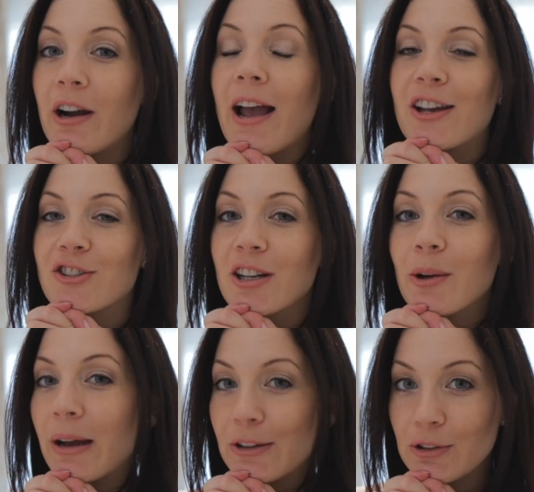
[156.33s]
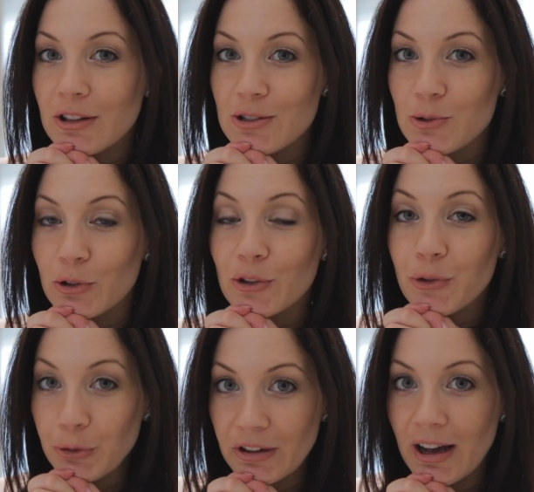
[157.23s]
I actually went to the store
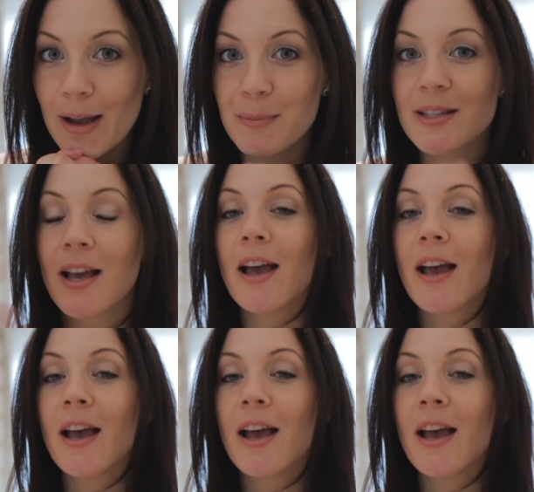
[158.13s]
2 times